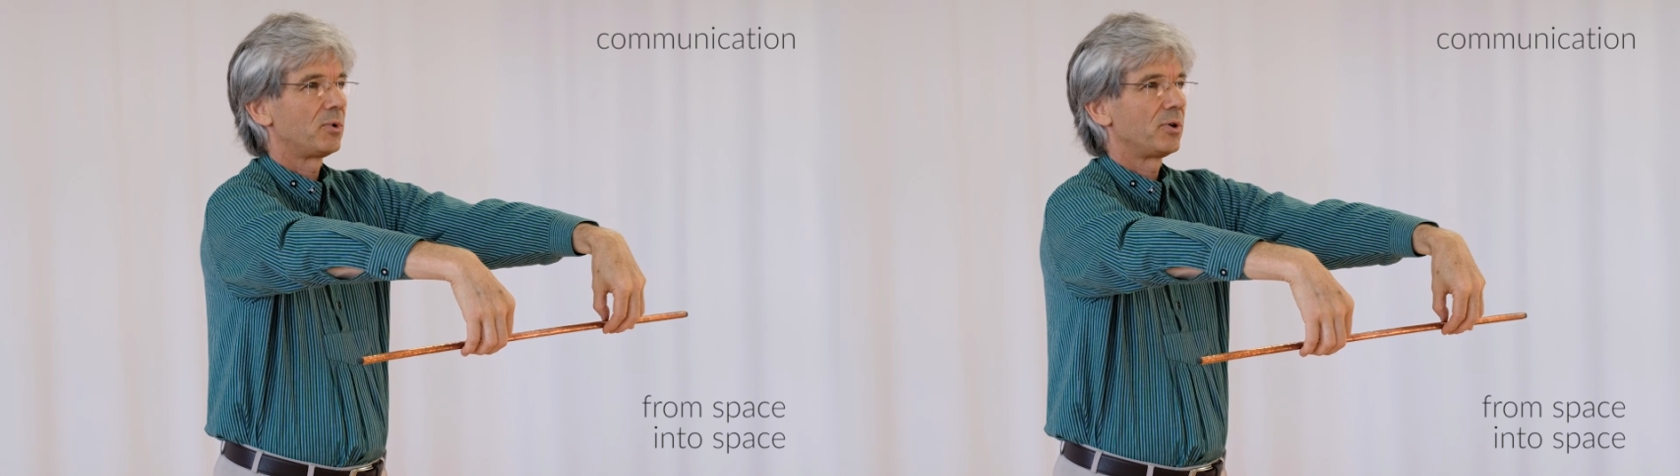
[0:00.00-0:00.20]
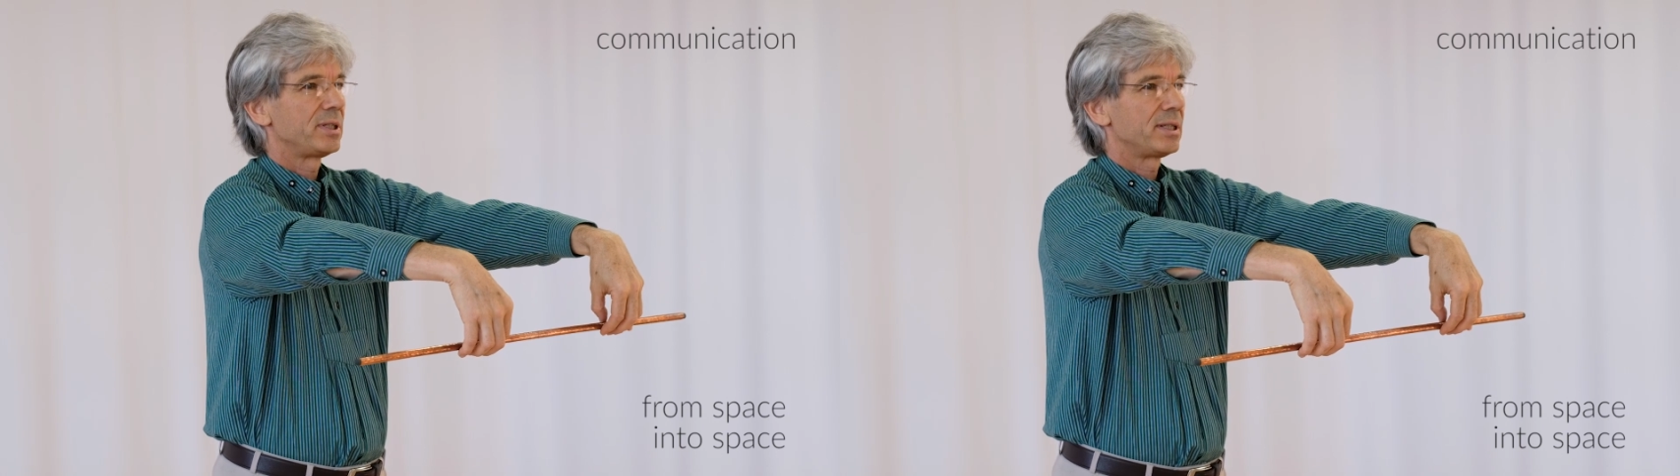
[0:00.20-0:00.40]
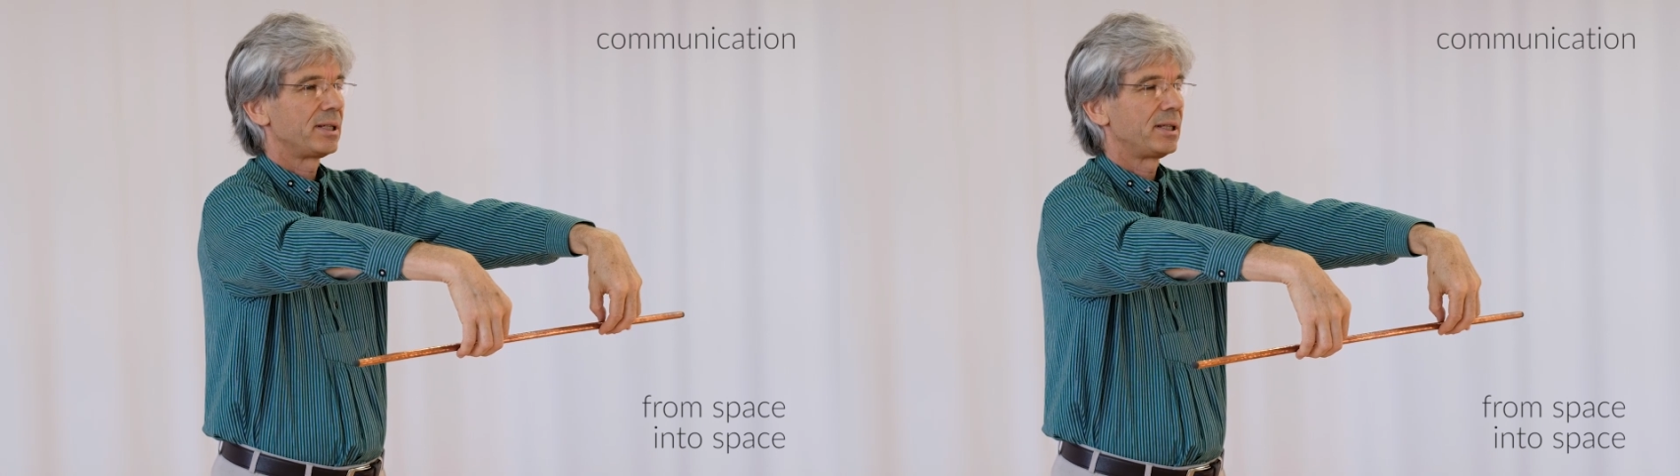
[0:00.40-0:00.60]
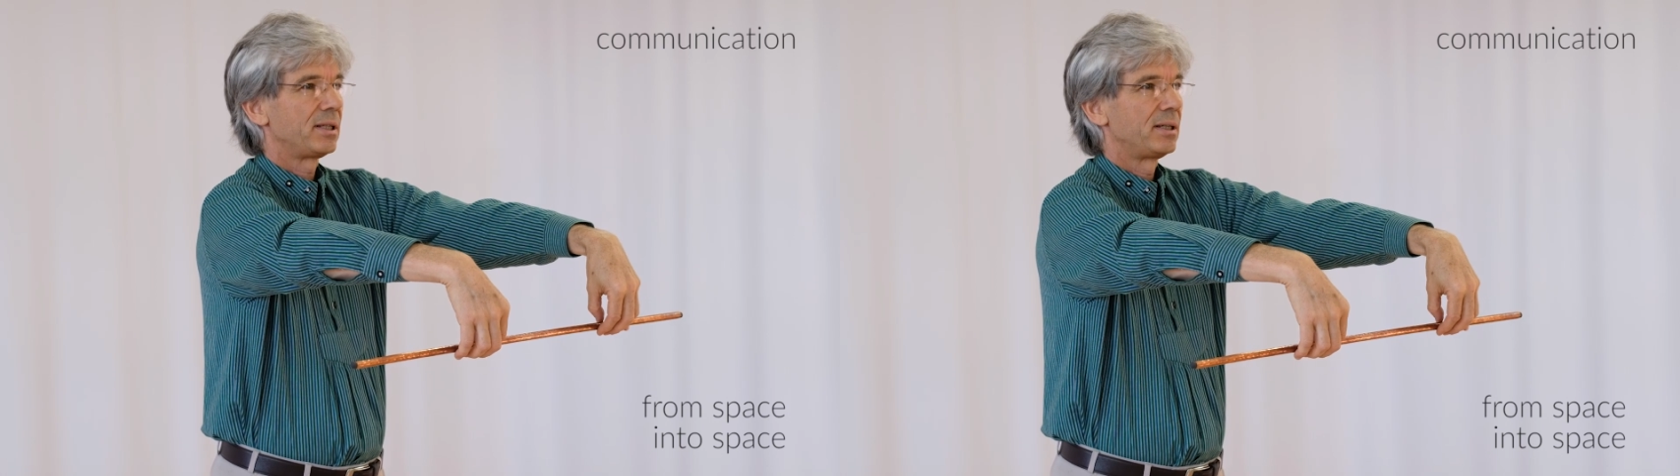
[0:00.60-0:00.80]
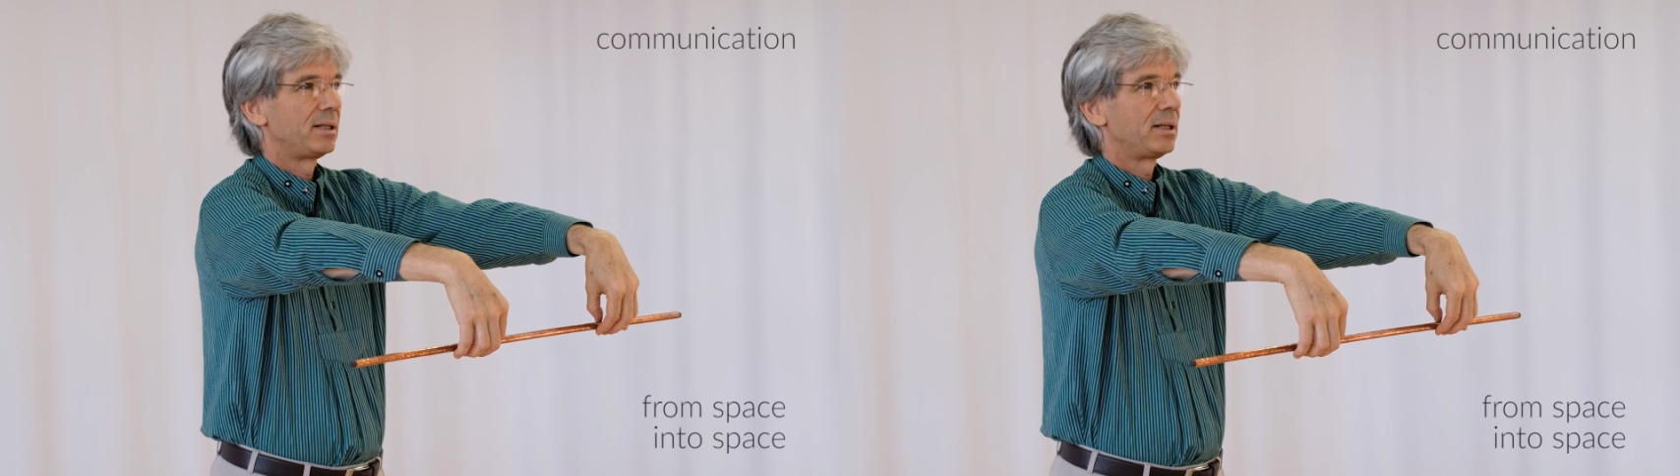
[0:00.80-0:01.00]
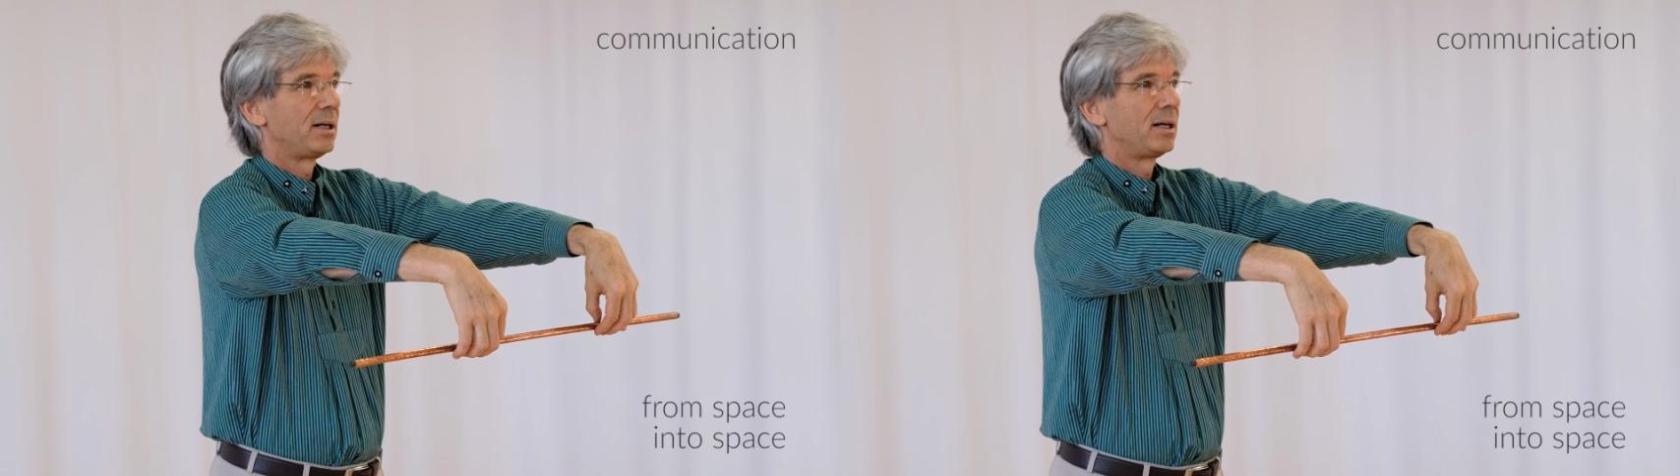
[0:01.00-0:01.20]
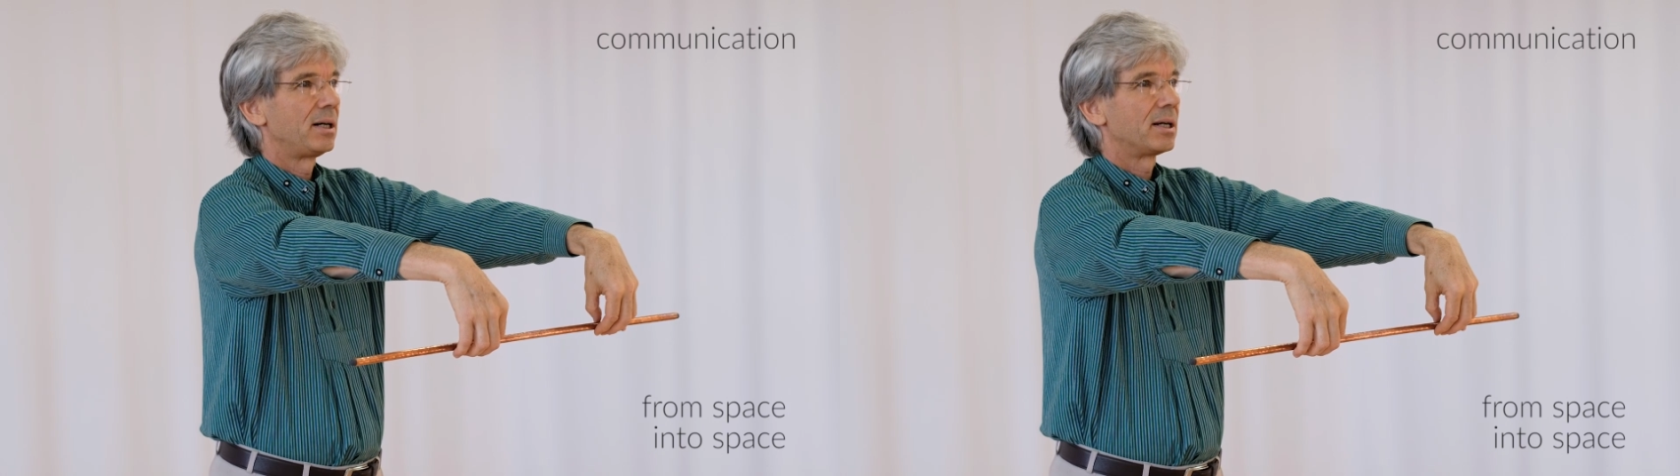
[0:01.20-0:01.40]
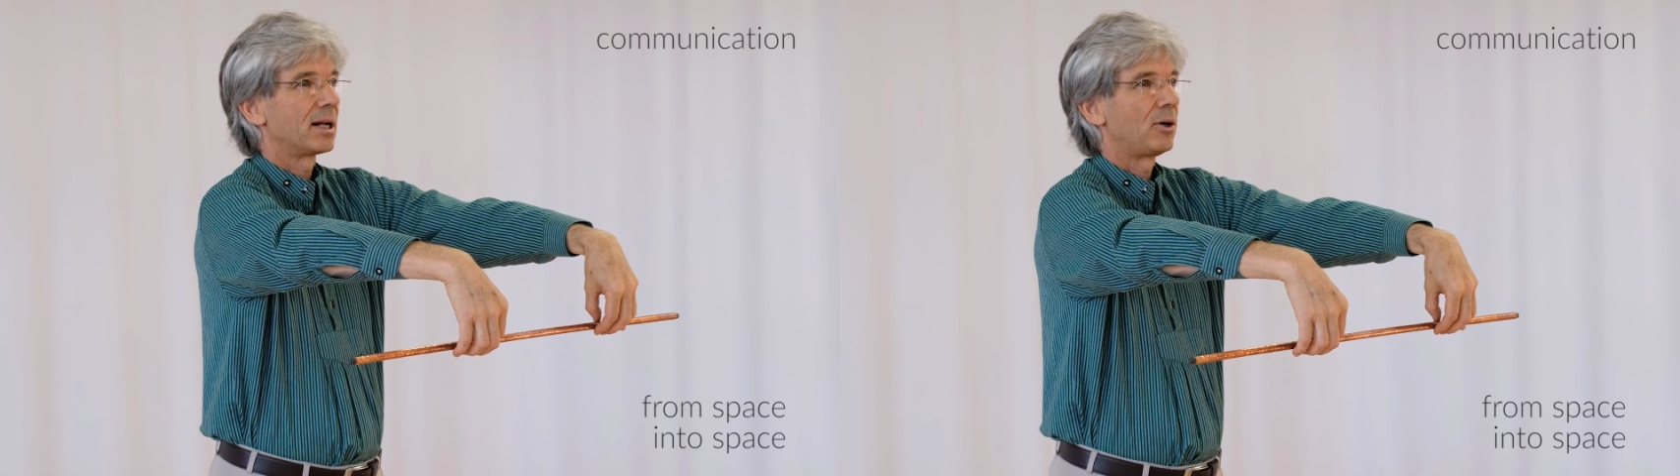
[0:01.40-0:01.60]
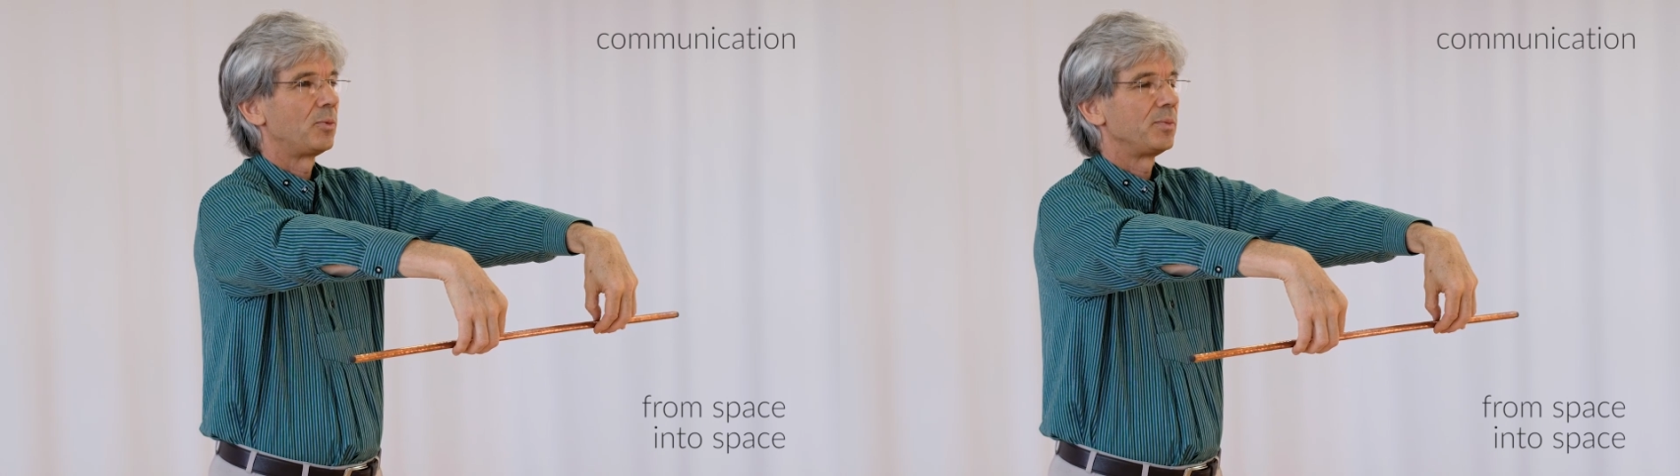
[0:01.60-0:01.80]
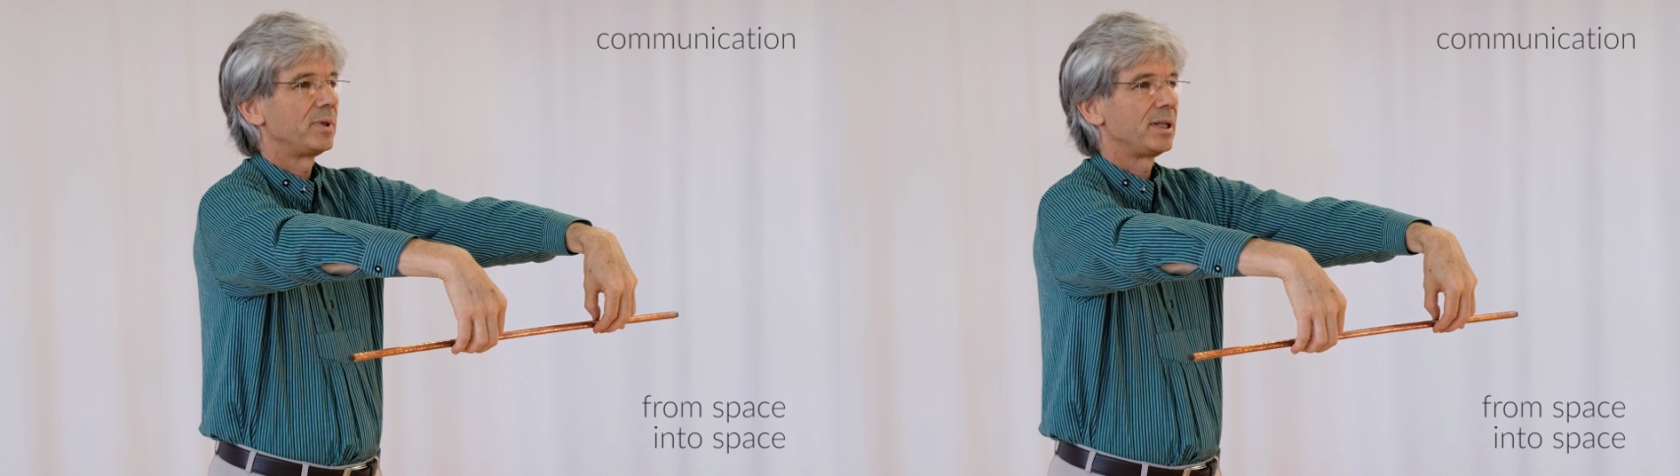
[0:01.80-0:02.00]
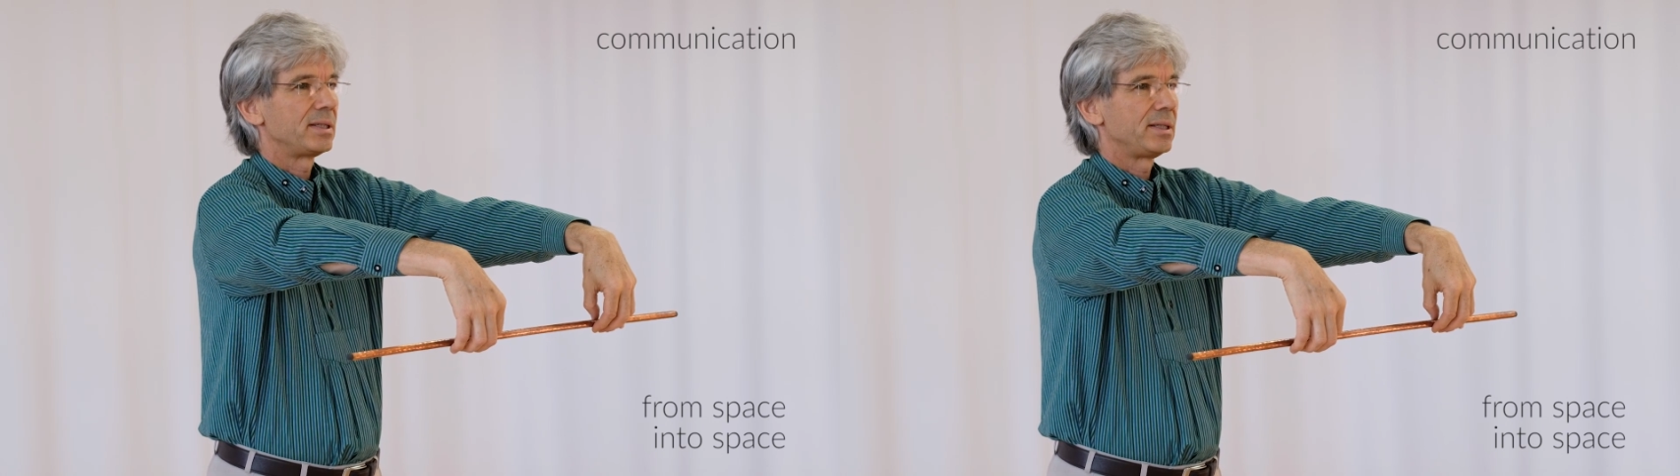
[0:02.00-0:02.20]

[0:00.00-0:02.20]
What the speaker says: which then takes it up.